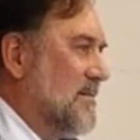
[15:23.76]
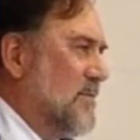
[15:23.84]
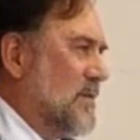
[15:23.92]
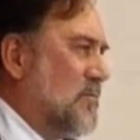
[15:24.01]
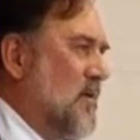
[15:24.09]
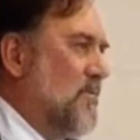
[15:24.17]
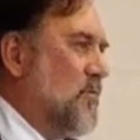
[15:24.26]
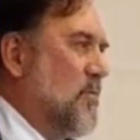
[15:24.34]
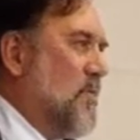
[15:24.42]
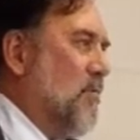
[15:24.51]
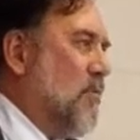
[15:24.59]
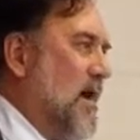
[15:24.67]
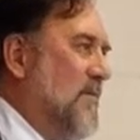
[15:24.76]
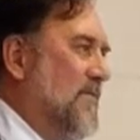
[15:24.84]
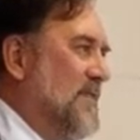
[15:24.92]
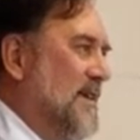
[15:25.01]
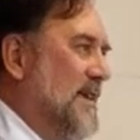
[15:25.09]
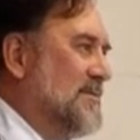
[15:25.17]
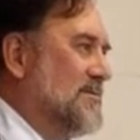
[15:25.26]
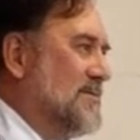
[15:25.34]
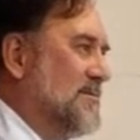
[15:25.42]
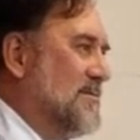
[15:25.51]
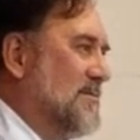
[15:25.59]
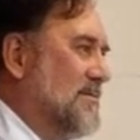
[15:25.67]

But do I put my wife in danger?